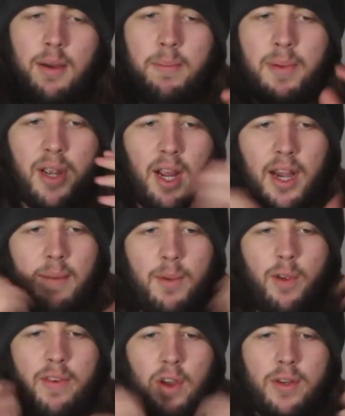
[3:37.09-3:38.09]
But kind of
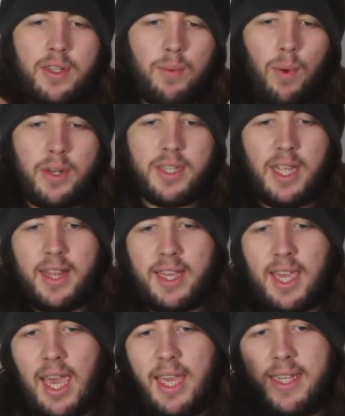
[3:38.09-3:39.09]
moving on to what's in the
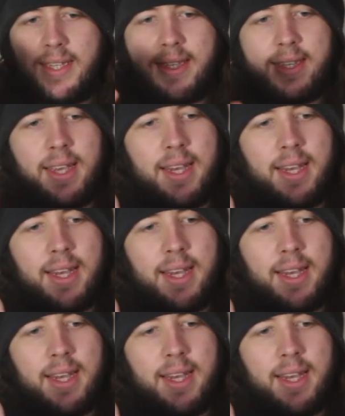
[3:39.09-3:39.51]
case,